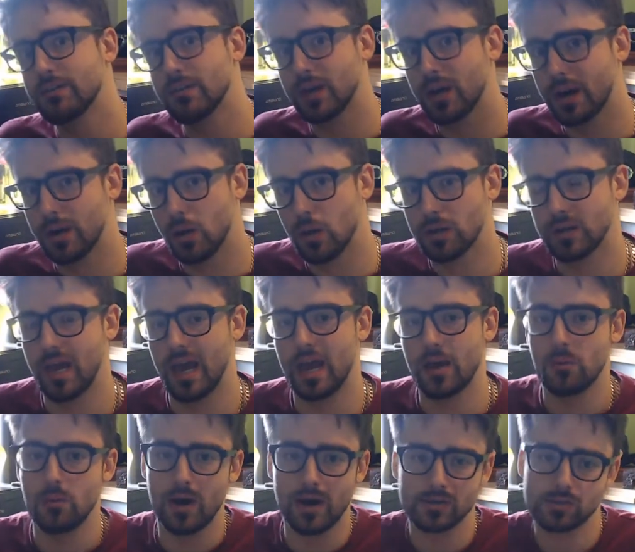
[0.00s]
kind of
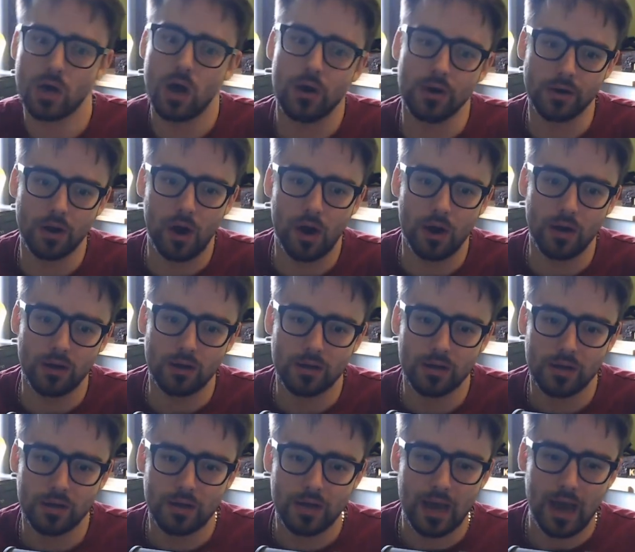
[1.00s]
holiday where it's R&R.
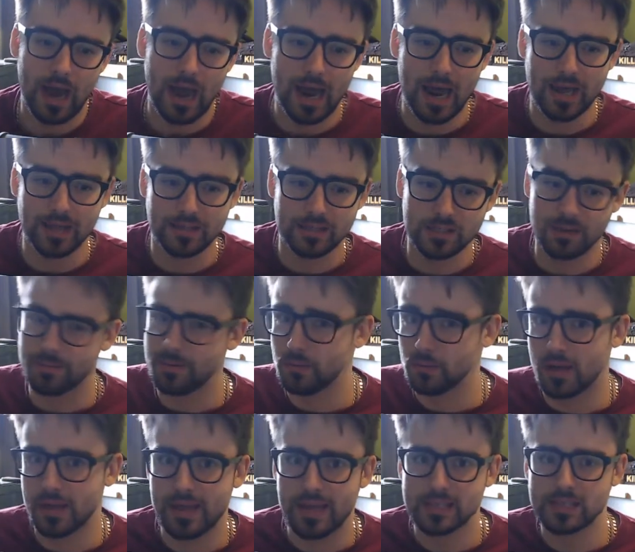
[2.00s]
And some people
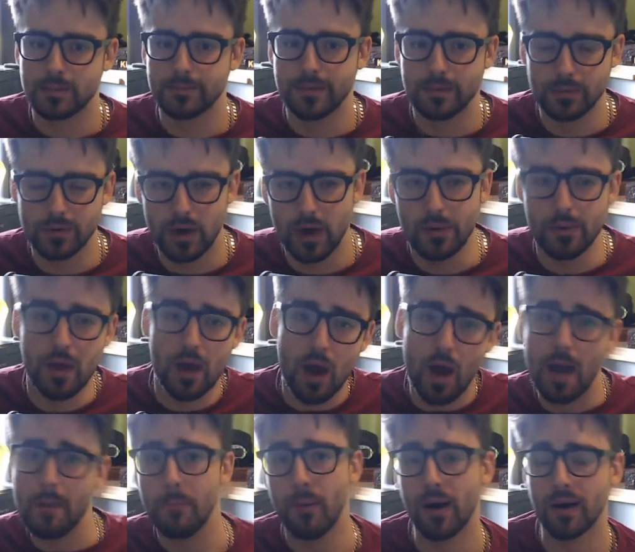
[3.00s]
like that, some people don't.
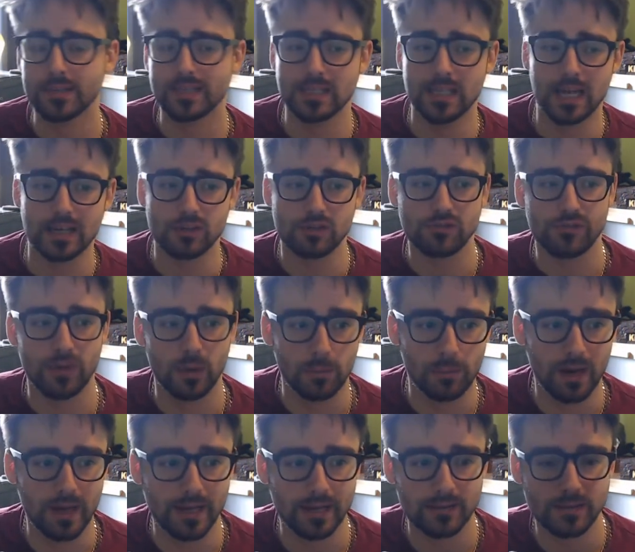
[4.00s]
I personally like to fill
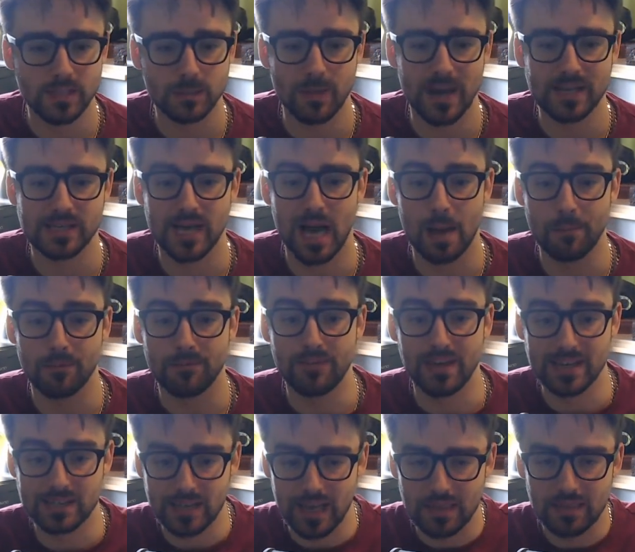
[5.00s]
my spare time with
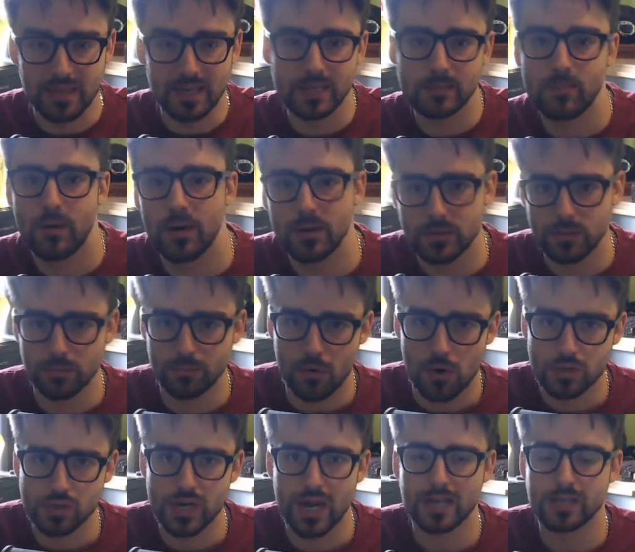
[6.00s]
things like this, personal
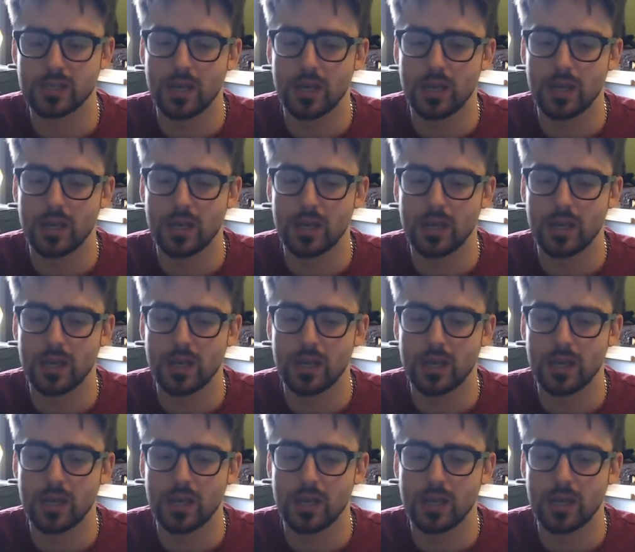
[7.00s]
projects,